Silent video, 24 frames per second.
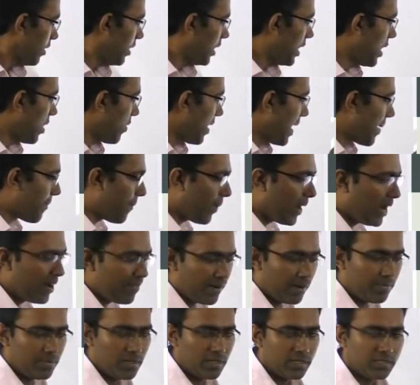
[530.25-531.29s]
Now apart
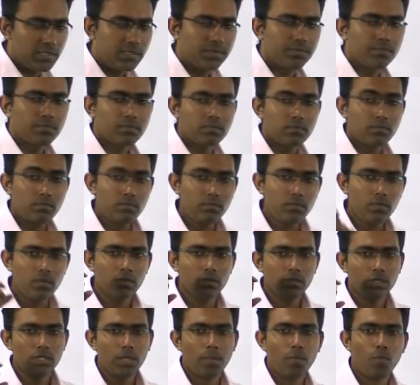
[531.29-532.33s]
from this,
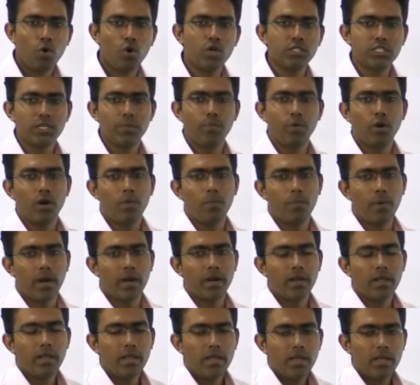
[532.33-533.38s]
the most important
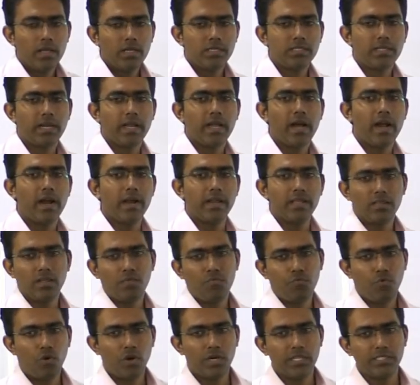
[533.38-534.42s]
part is regarding the
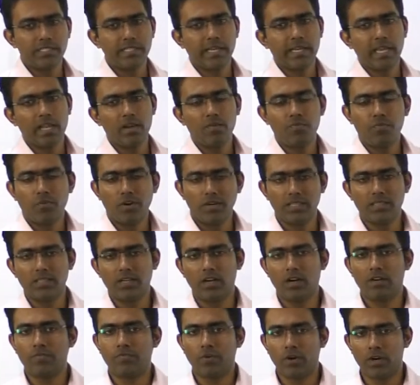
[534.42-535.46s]
42nd,
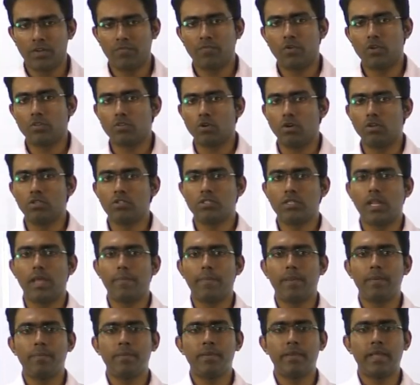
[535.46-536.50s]
43rd, 44th Constitutional
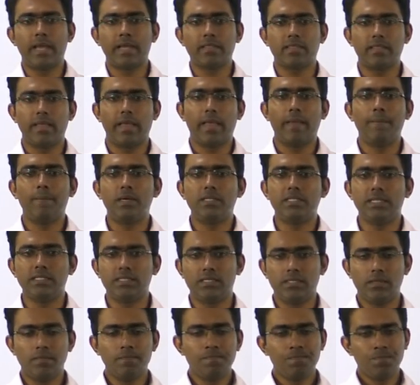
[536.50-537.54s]
Amendment Act, the
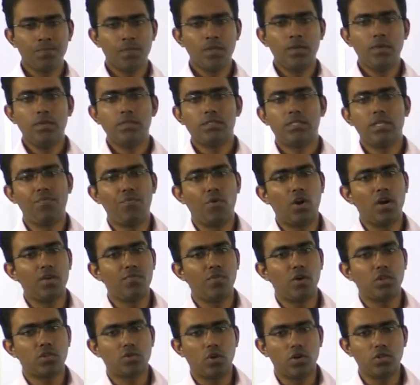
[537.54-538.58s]
emergency. See,
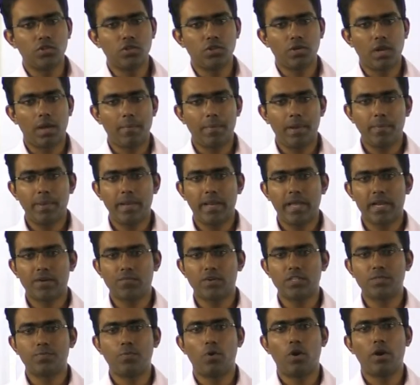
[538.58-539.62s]
44th Constitutional Amendment Act
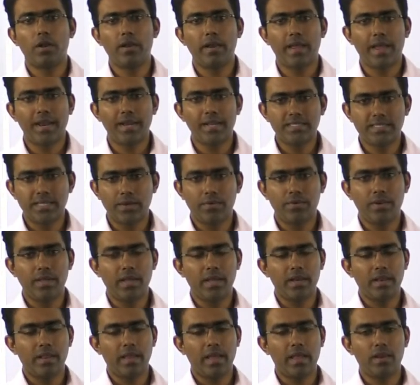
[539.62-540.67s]
was brought in
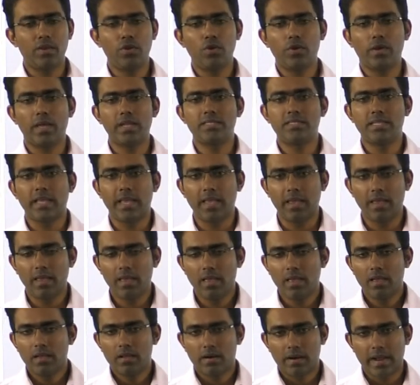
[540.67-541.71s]
1978, and you can say
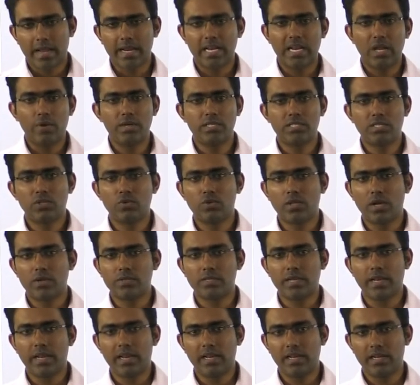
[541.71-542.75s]
right now it's
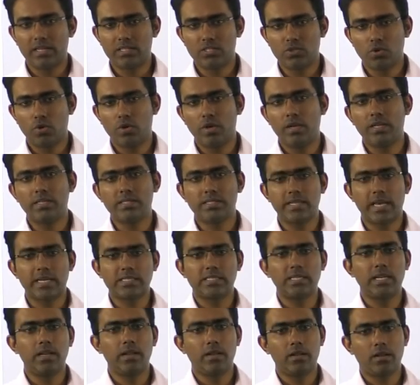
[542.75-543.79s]
2018. So it
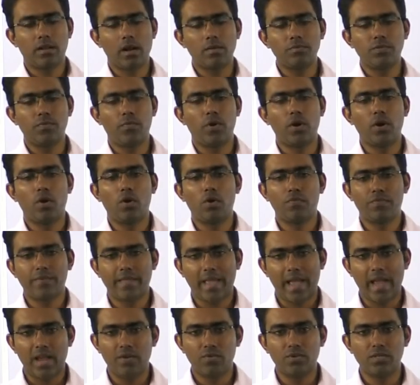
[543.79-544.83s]
actually comes to 1 hour of the
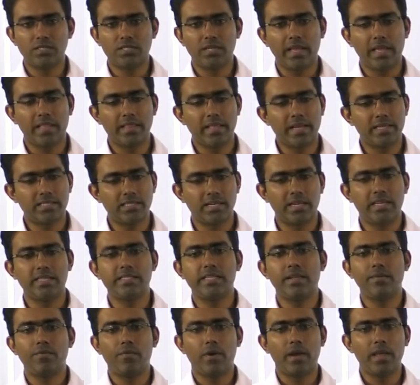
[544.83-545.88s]
anniversary, and that's the
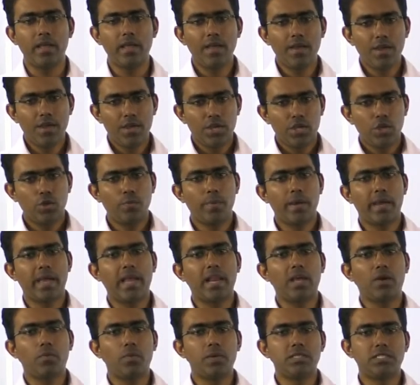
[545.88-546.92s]
reason why you may
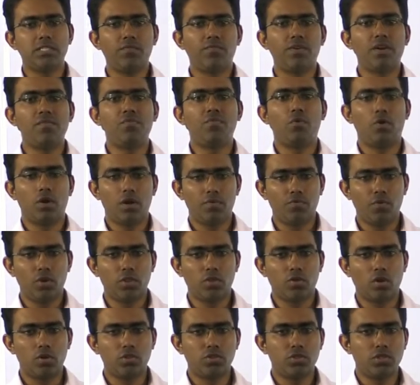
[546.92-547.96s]
get a question from
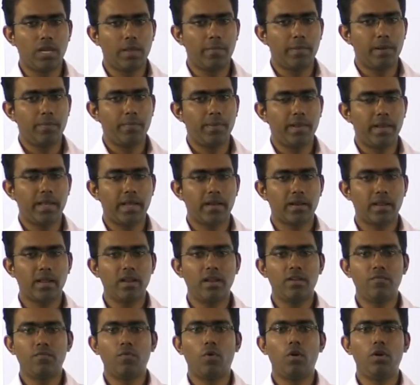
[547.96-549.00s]
44th Constitutional Amendment Act,
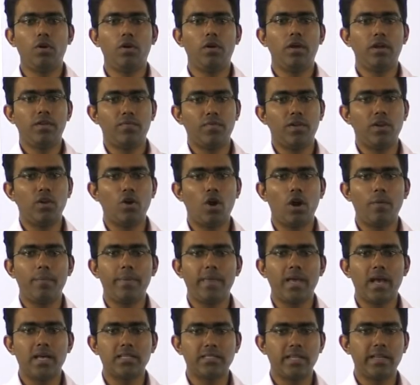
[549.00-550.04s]
and it will not
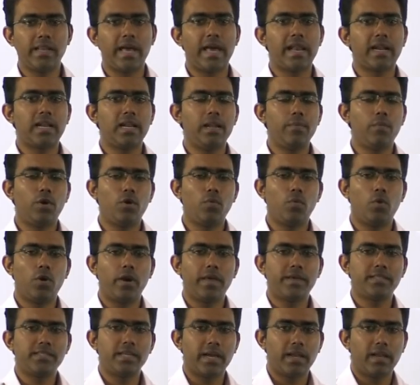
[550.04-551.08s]
be asking directly about what
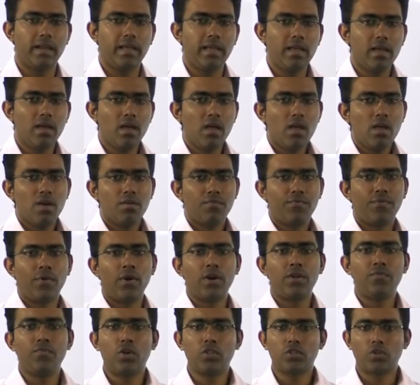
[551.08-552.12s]
exactly
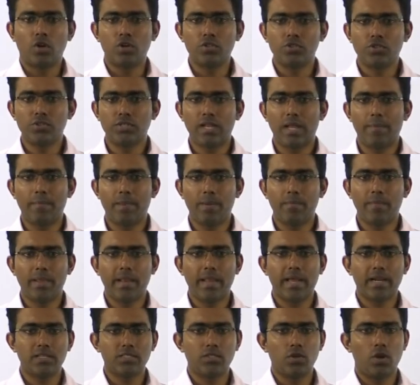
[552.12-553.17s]
44th Constitutional
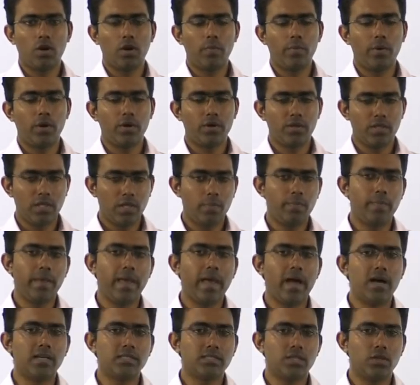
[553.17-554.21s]
Amendment Act is all about. It may
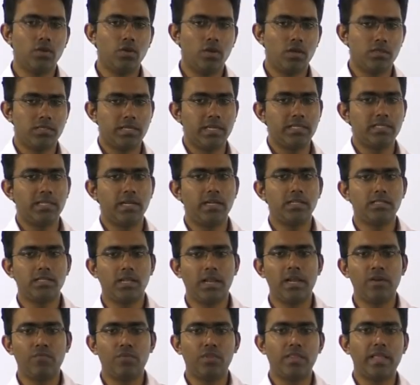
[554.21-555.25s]
ask, since it is
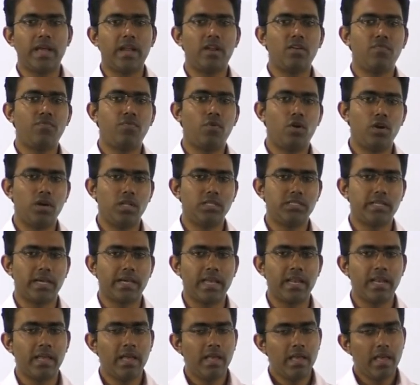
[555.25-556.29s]
linked with that of
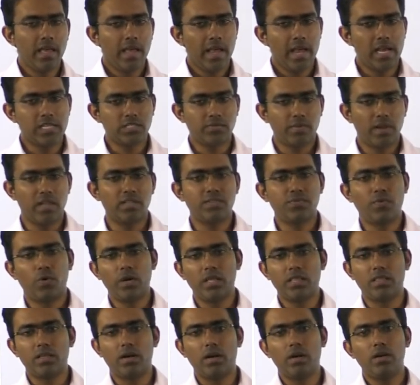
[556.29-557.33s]
42nd as well as
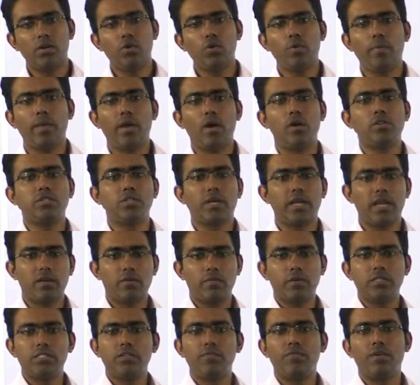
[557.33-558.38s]
43rd, you may also get a
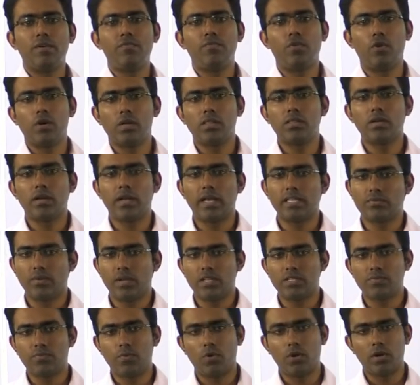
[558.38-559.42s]
question from 43rd as
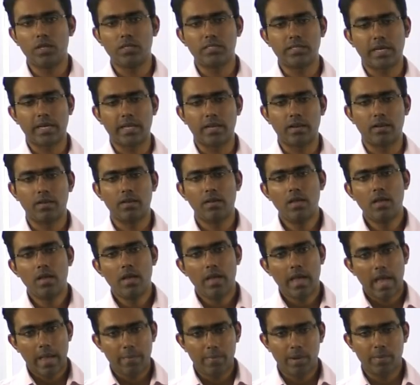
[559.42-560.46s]
well as 42nd
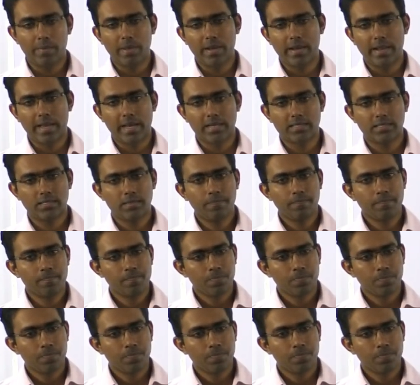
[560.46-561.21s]
Amendment Acts.